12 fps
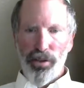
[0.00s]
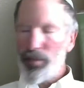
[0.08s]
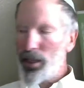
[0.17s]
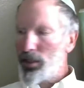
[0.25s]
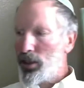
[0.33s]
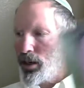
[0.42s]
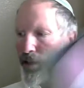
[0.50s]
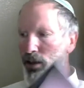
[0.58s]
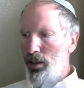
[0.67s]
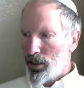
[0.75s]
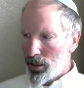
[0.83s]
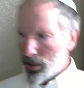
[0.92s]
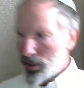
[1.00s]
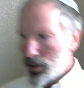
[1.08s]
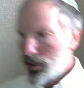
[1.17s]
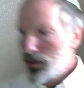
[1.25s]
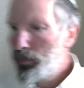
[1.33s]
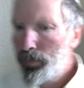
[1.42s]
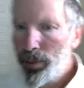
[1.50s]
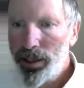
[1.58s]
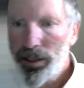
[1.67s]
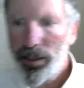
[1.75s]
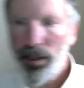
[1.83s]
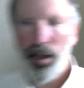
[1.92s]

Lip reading: I'm not sure. But